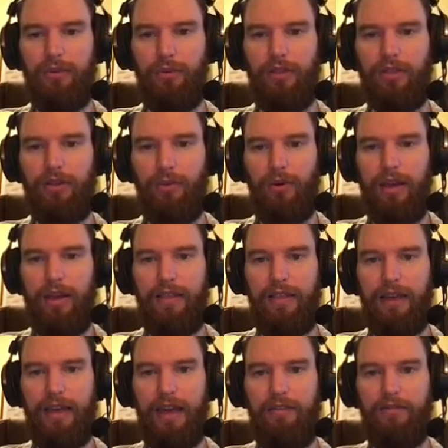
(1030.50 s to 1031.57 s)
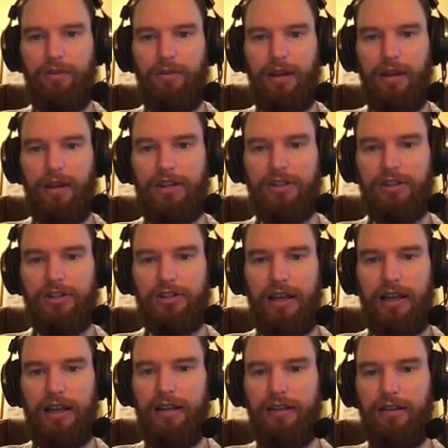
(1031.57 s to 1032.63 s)
with the way that they came from an initial
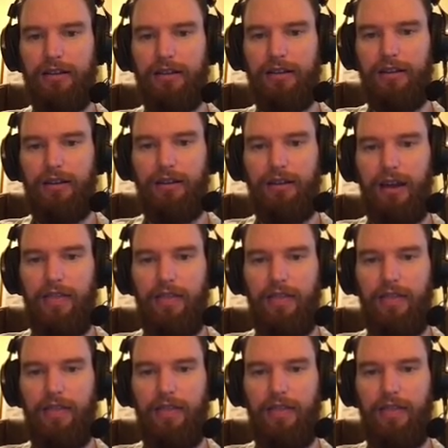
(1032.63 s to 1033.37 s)
idea and